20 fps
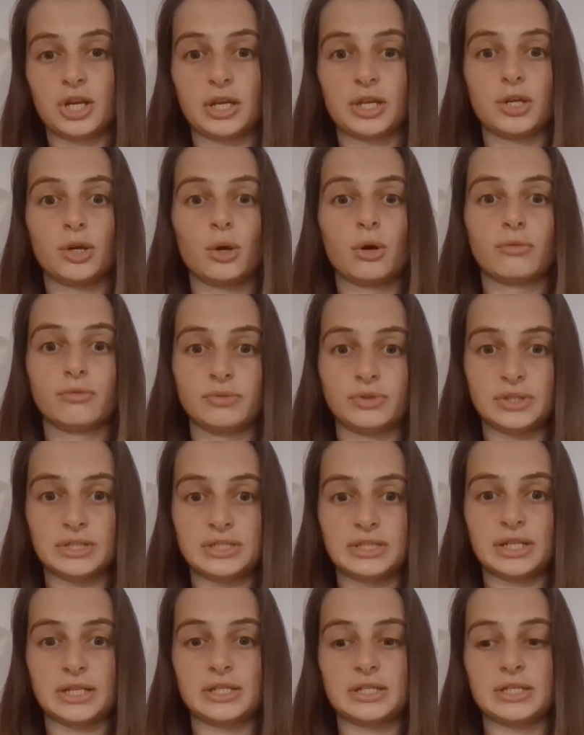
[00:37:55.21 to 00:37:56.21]
your
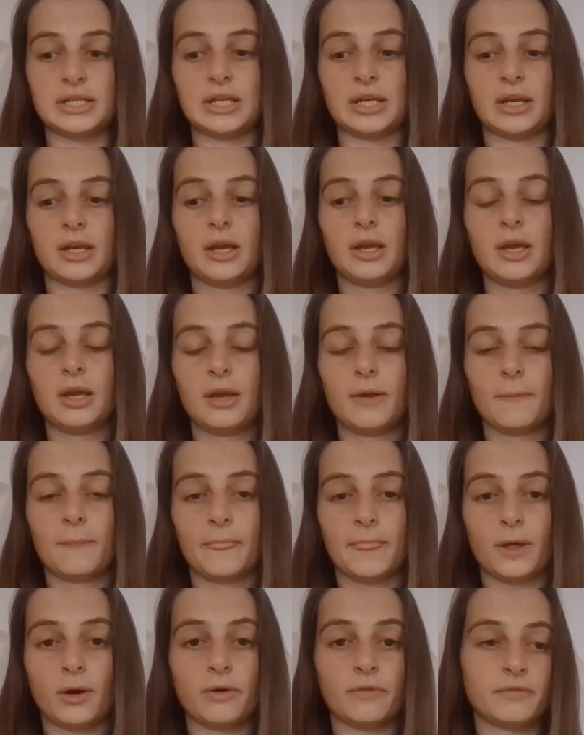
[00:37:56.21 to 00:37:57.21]
understanding
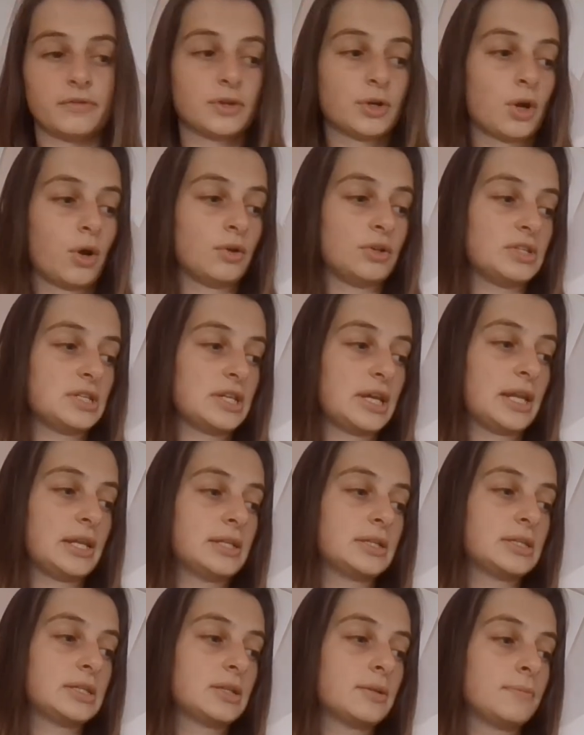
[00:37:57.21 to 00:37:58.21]
of the
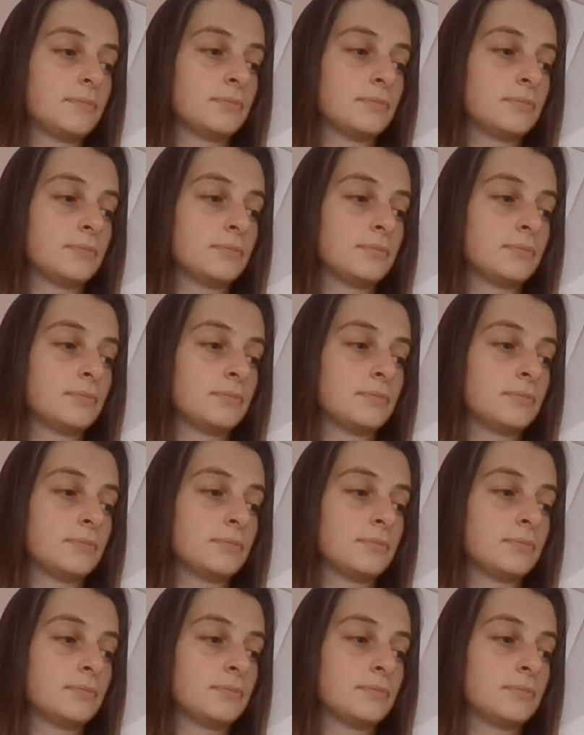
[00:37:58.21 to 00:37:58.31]
content.